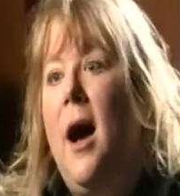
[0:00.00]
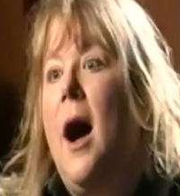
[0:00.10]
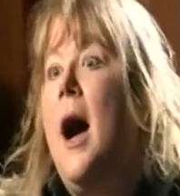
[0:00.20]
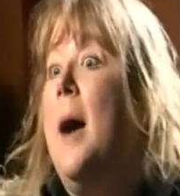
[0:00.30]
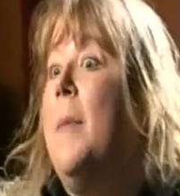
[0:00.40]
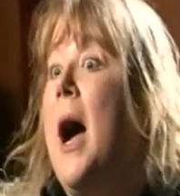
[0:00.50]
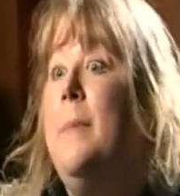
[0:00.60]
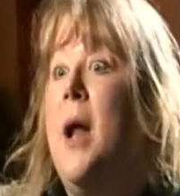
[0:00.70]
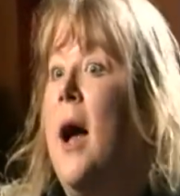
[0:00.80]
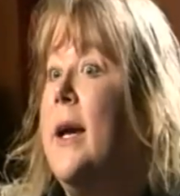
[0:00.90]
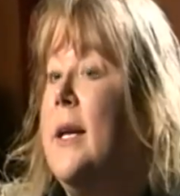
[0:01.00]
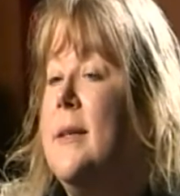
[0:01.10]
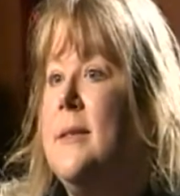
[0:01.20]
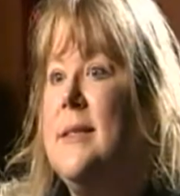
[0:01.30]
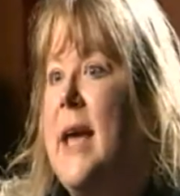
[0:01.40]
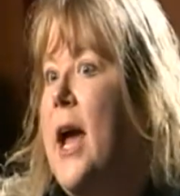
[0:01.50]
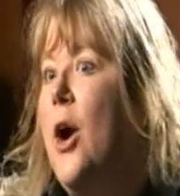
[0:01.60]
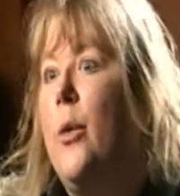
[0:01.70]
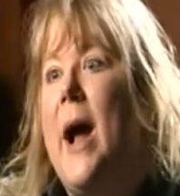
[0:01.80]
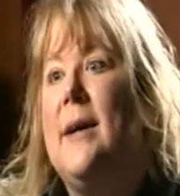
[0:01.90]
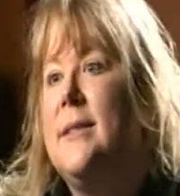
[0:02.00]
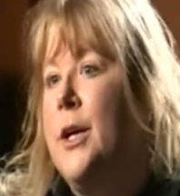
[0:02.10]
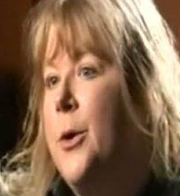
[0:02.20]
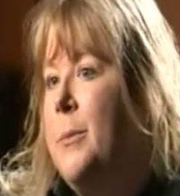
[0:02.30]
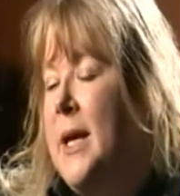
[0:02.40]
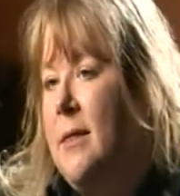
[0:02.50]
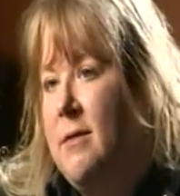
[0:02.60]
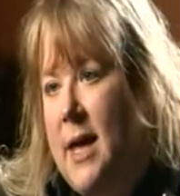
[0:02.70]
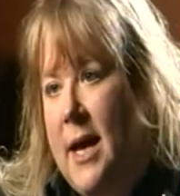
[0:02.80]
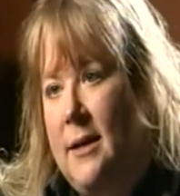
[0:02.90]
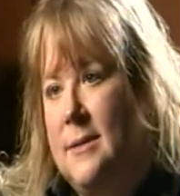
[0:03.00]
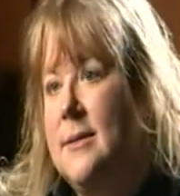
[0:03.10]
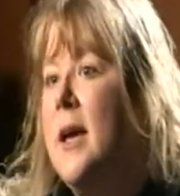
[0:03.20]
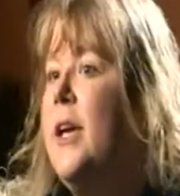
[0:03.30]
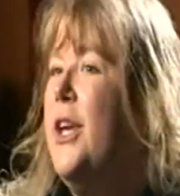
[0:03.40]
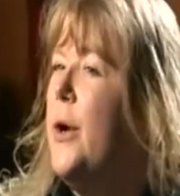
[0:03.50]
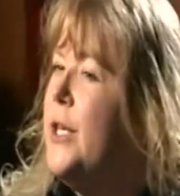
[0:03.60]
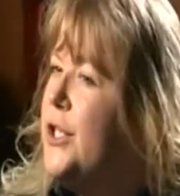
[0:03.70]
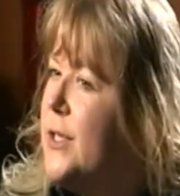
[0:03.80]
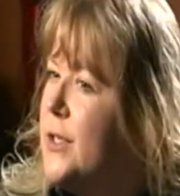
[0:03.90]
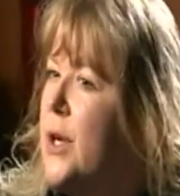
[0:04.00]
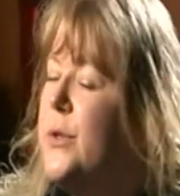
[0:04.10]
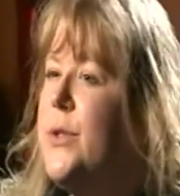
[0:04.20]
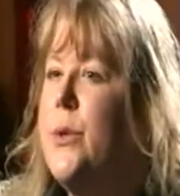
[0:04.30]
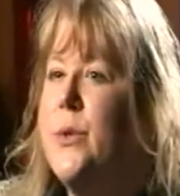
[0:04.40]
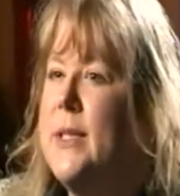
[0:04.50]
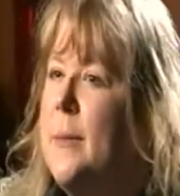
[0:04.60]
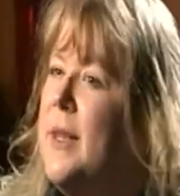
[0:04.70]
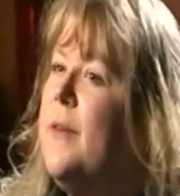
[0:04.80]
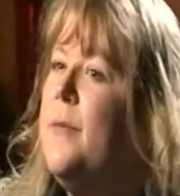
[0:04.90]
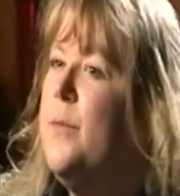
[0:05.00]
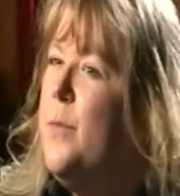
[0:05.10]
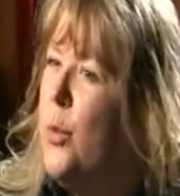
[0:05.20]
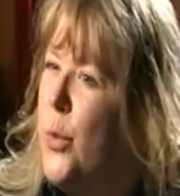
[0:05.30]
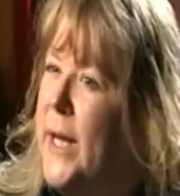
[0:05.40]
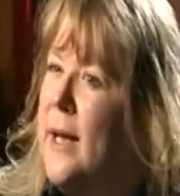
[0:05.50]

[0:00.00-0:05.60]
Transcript: Um, I'm not going to say harassing or mean things. You know, it just goes through some of the real